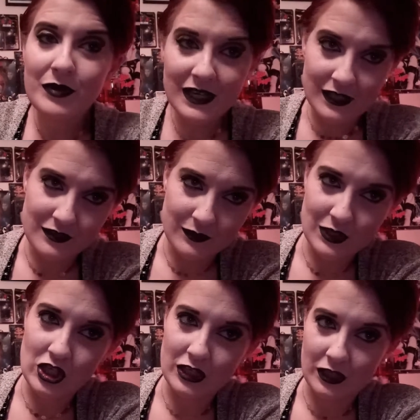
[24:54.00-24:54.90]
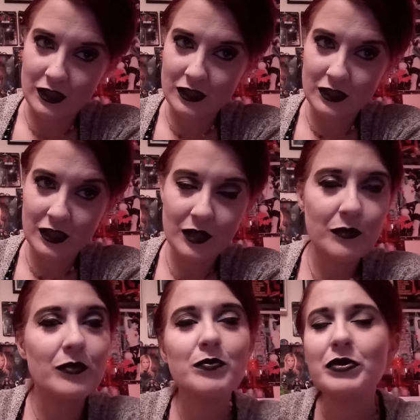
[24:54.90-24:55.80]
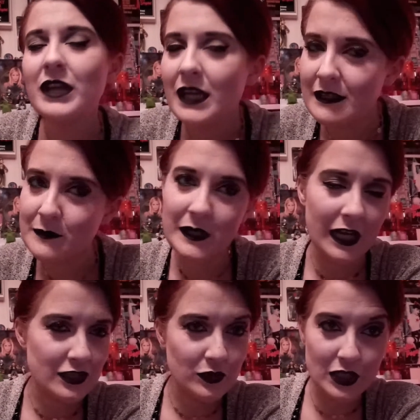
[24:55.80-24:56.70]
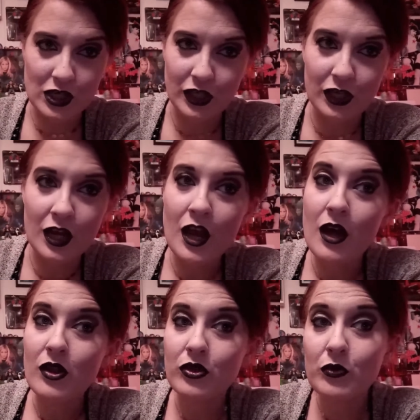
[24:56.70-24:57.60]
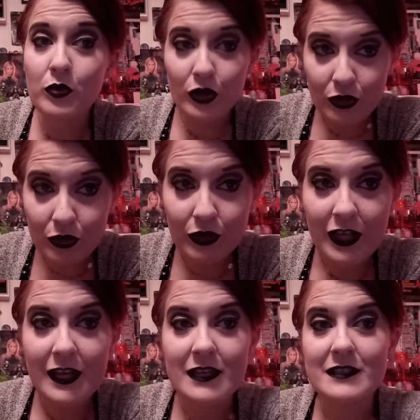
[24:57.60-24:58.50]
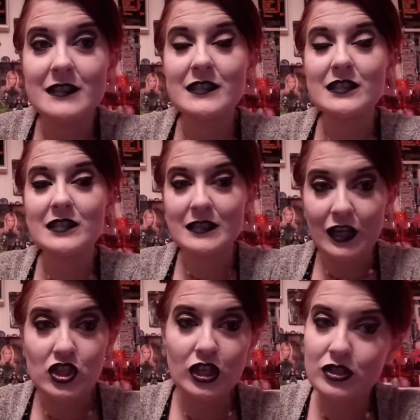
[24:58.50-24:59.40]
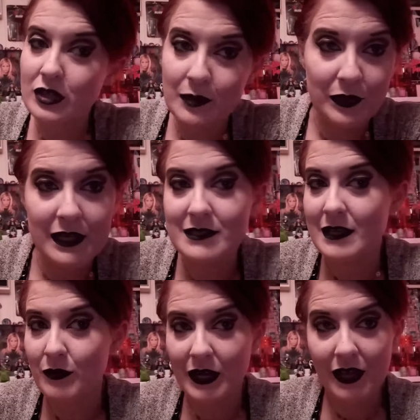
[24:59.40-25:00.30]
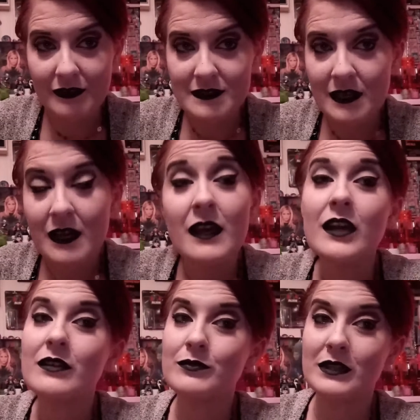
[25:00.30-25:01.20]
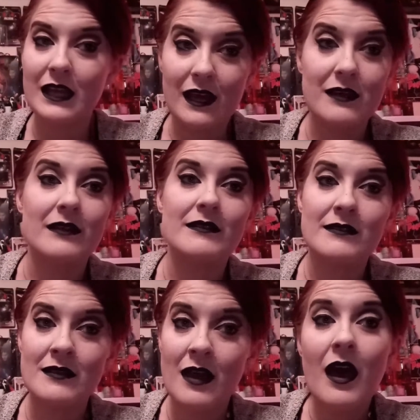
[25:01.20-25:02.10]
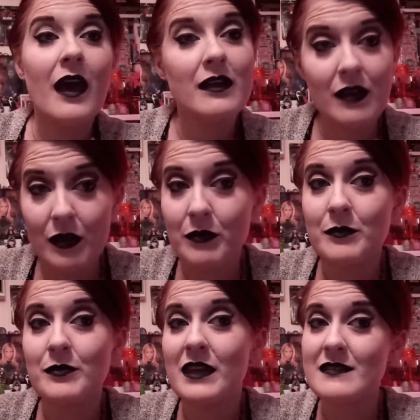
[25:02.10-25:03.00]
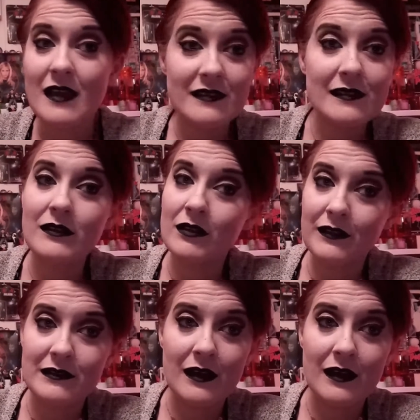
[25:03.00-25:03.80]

be nice to each other. Please be nice to each other. The world is such a dirty place nowadays. It really is. I know, because I see it all the